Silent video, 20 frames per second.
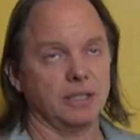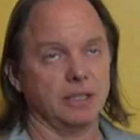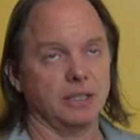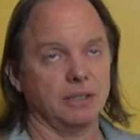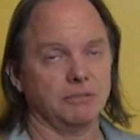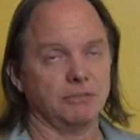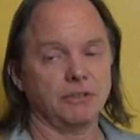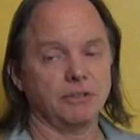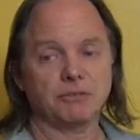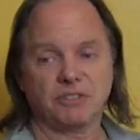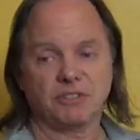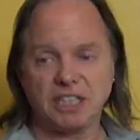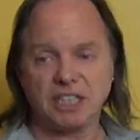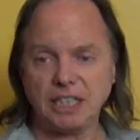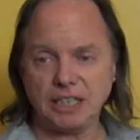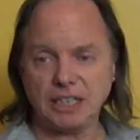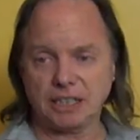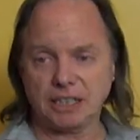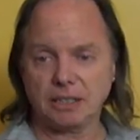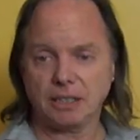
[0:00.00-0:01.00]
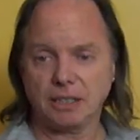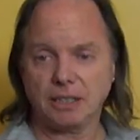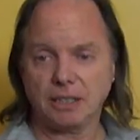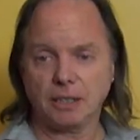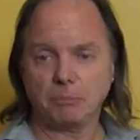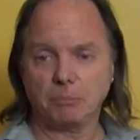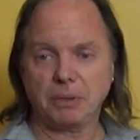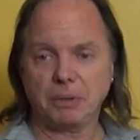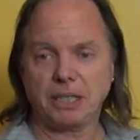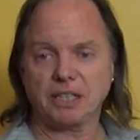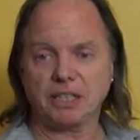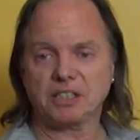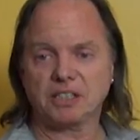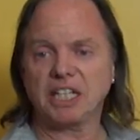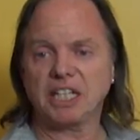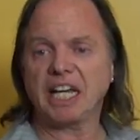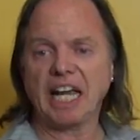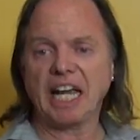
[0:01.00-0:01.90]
15 because they